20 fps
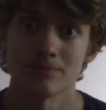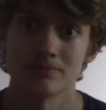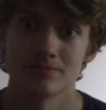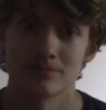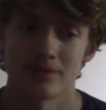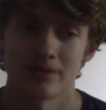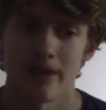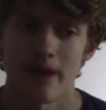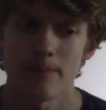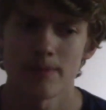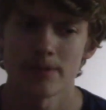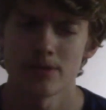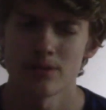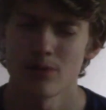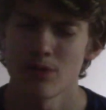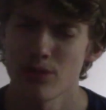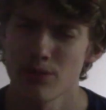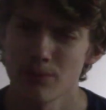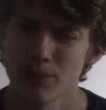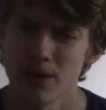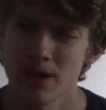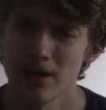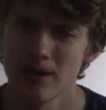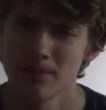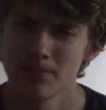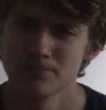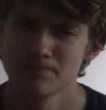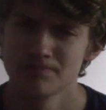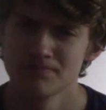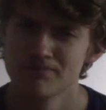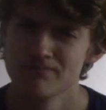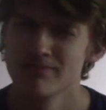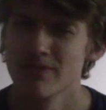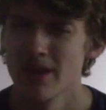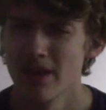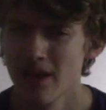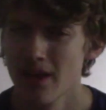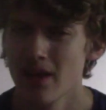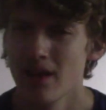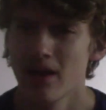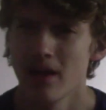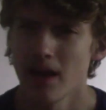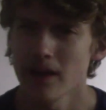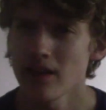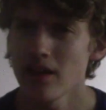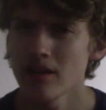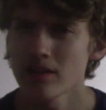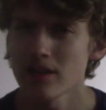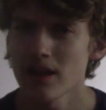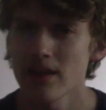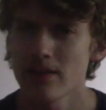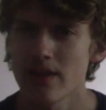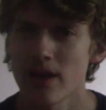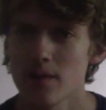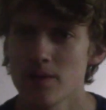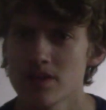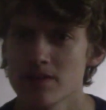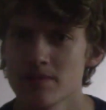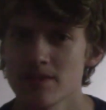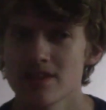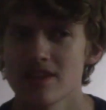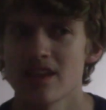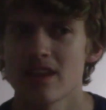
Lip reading: Episode 3, I'm kind of glad that one's missing,